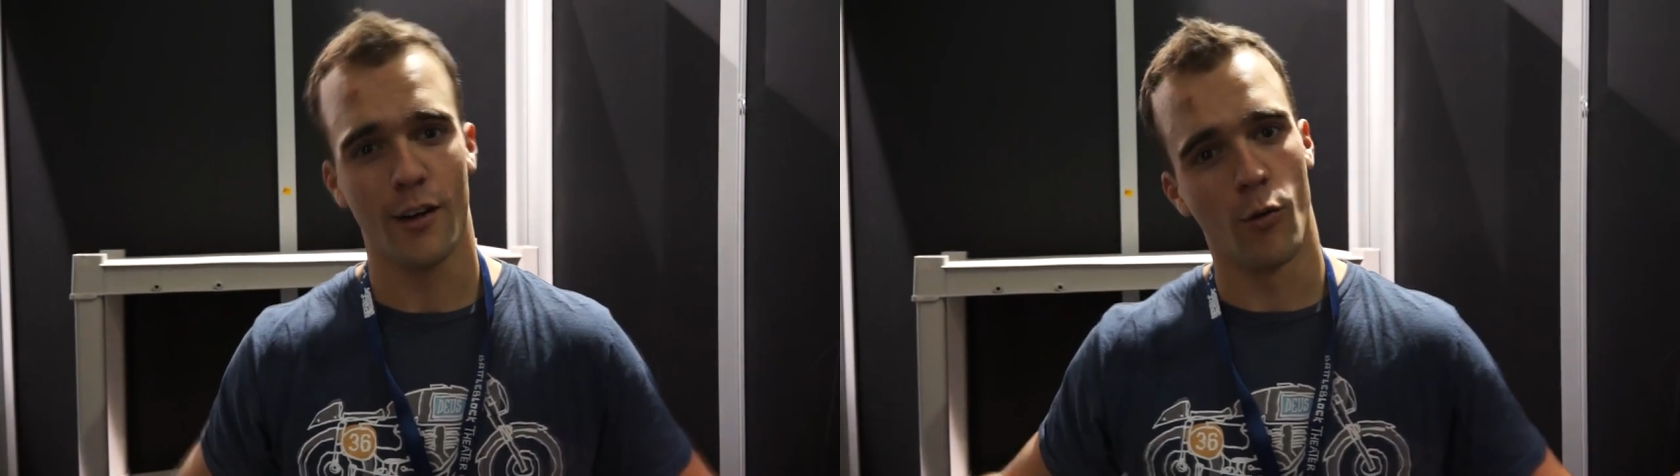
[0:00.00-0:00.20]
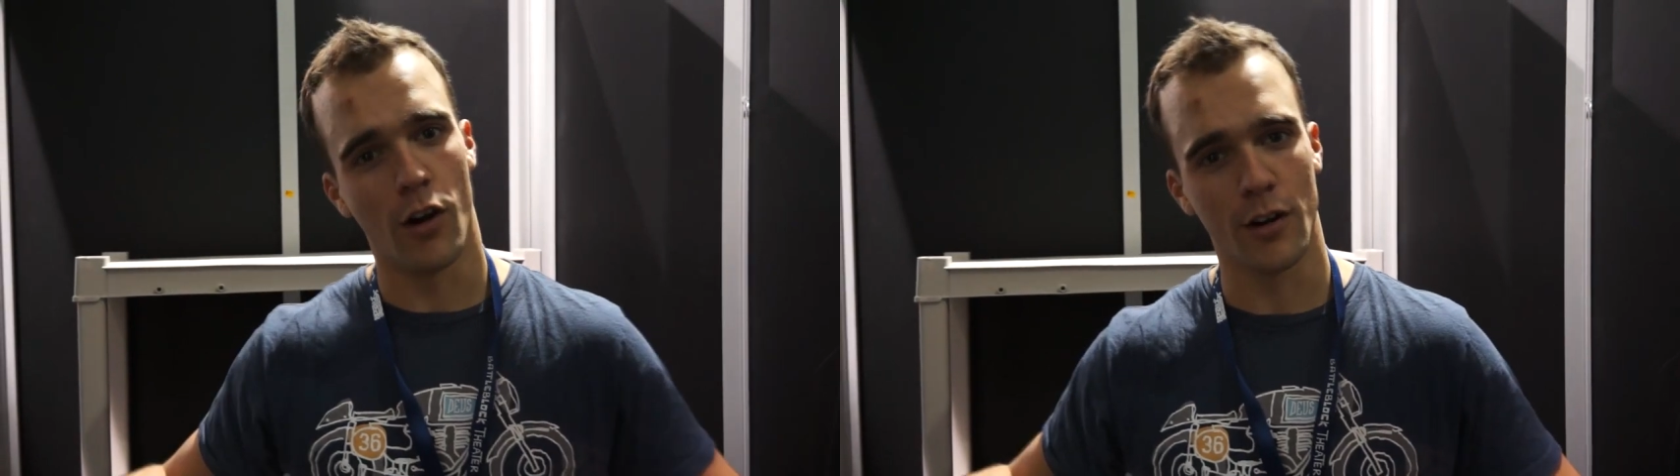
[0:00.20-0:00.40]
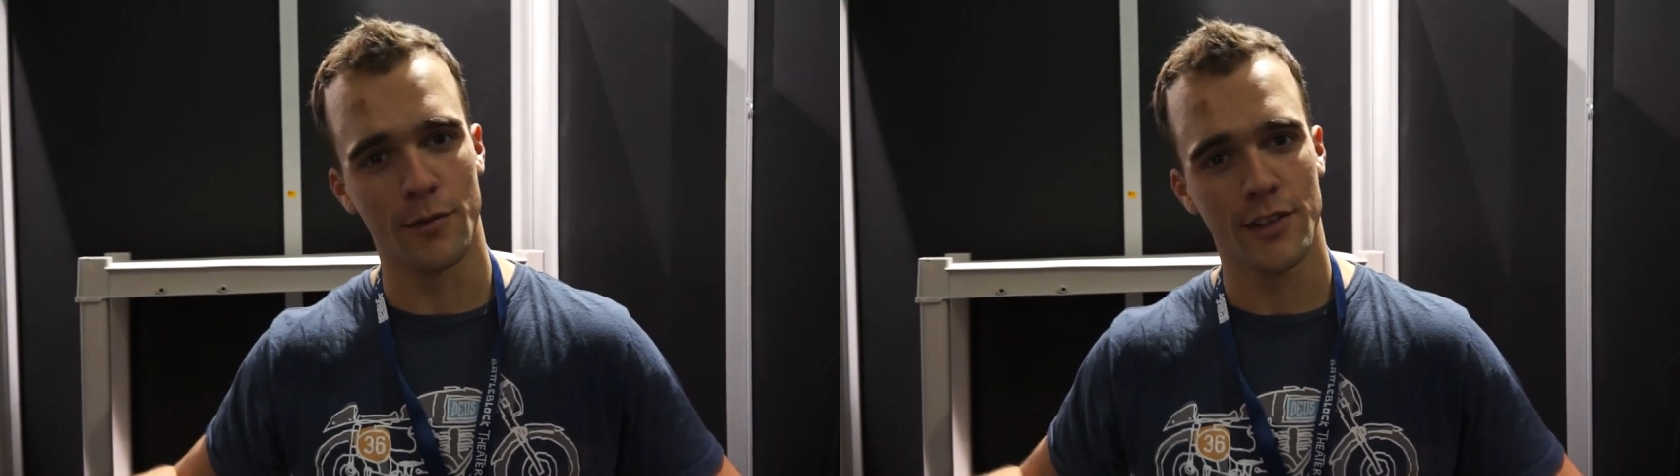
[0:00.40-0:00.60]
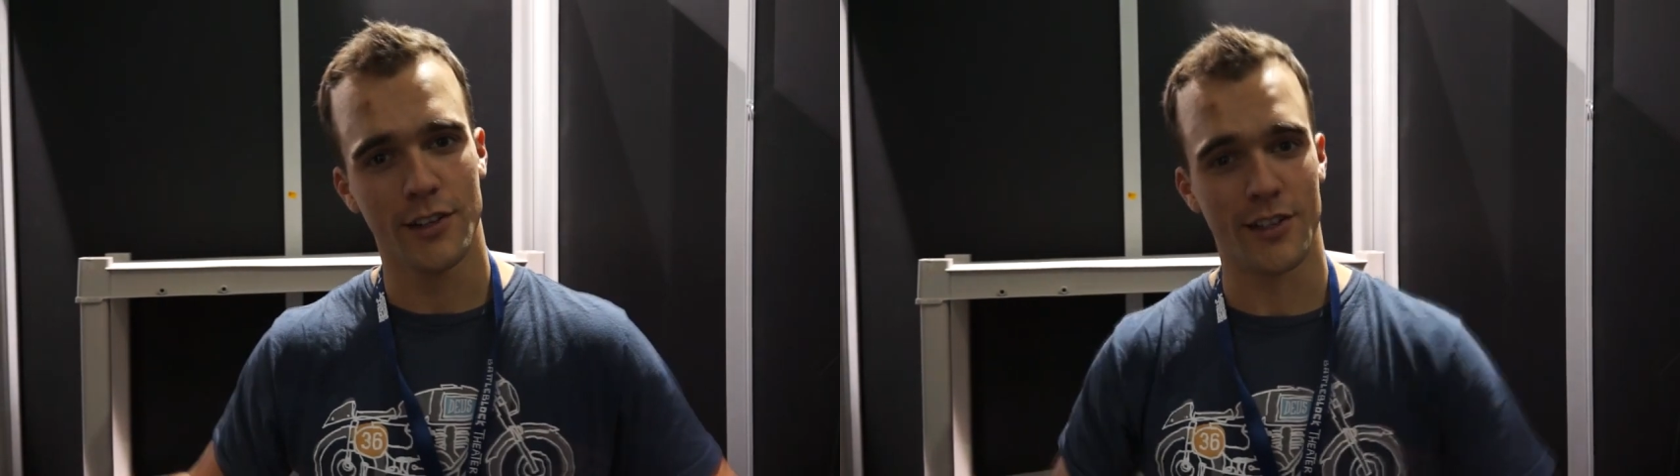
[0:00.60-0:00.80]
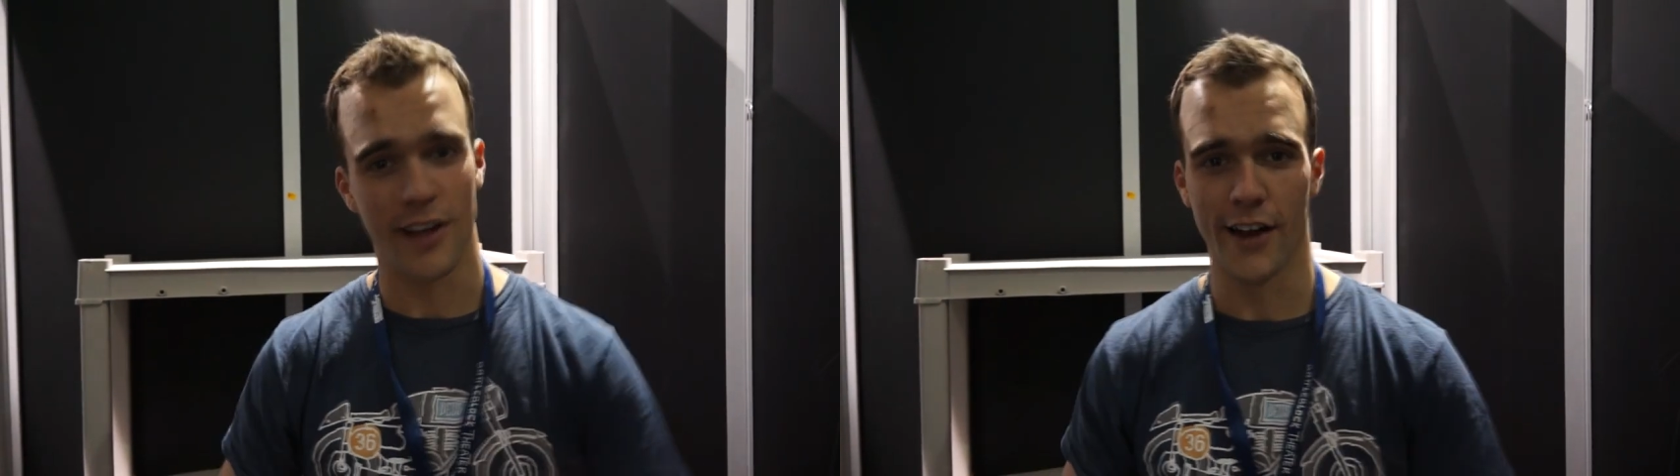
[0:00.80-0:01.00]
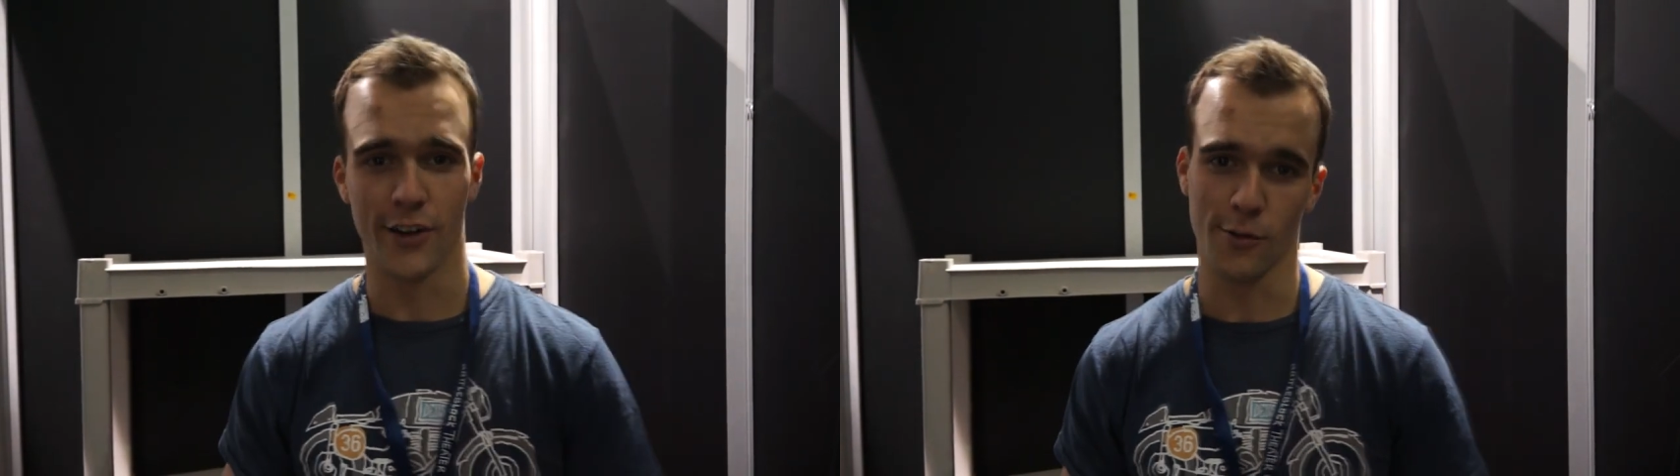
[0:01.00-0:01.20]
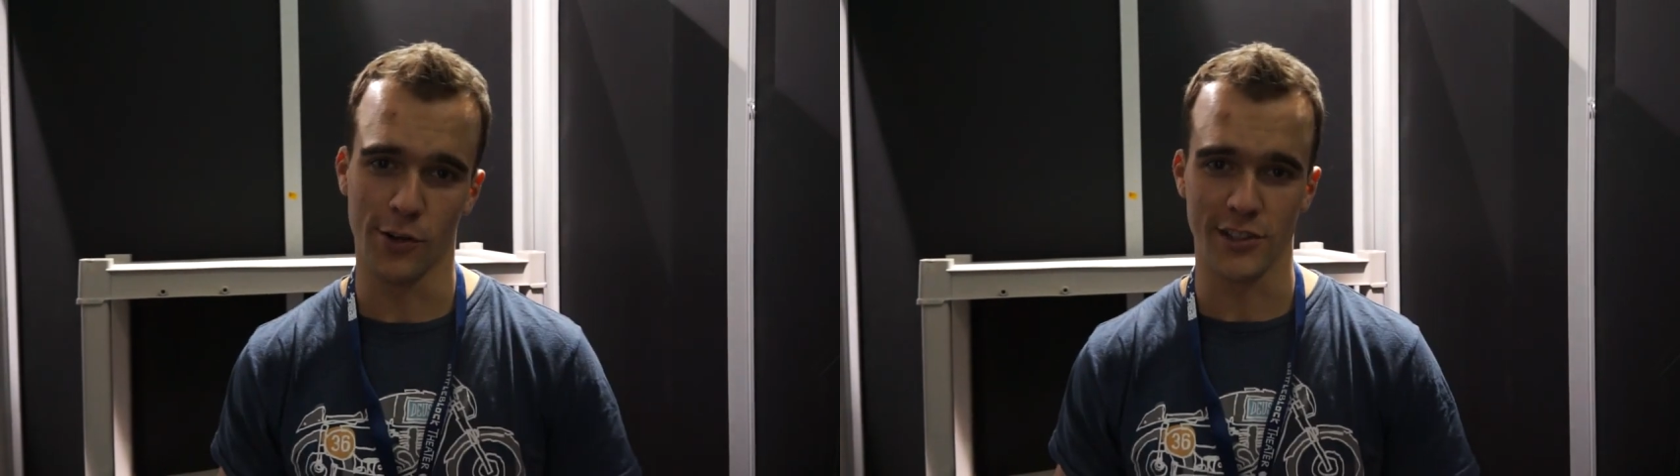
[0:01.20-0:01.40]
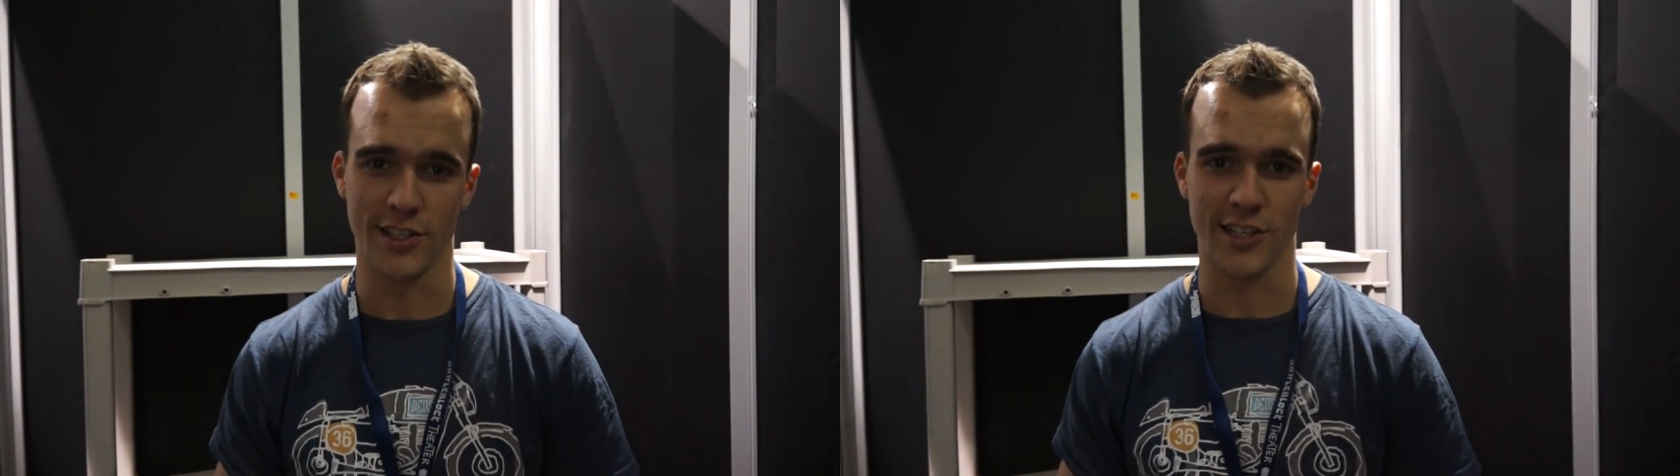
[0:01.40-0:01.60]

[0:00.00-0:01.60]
Welcome to the Unknown Worlds